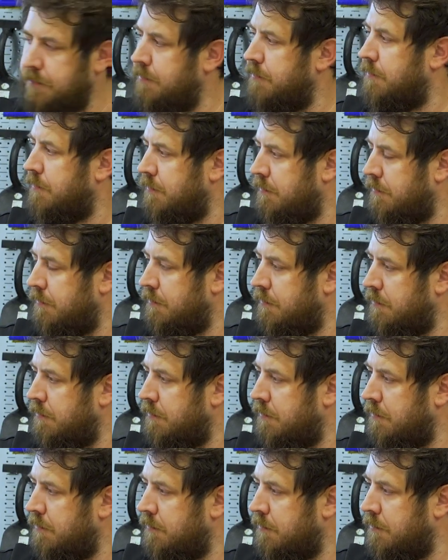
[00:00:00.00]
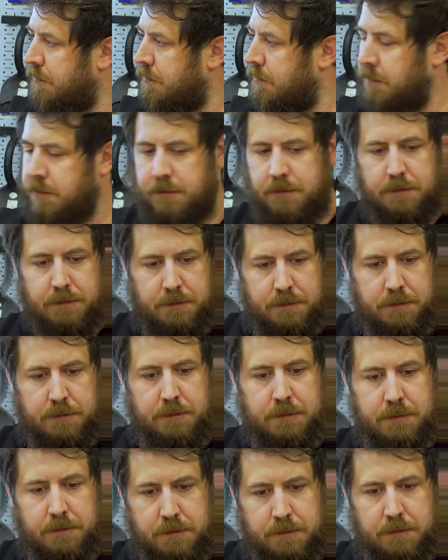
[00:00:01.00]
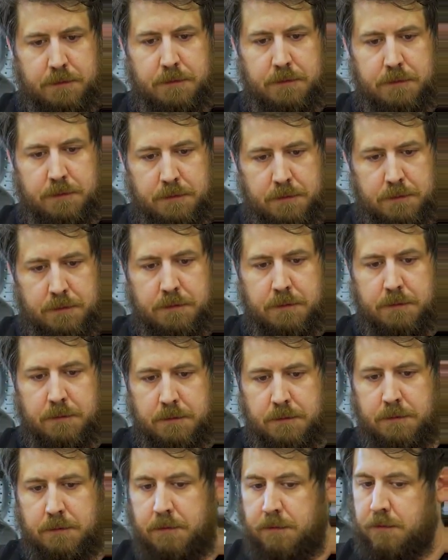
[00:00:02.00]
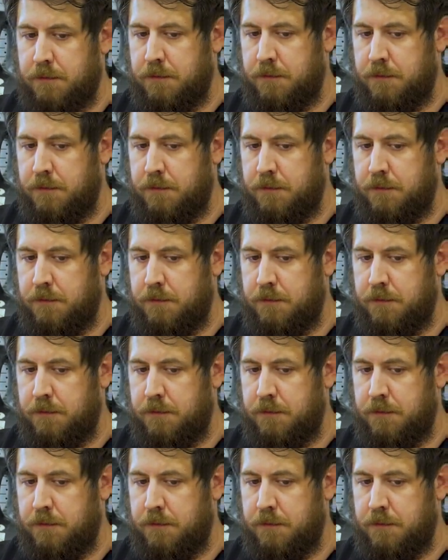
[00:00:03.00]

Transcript: No words are spoken by the person on screen.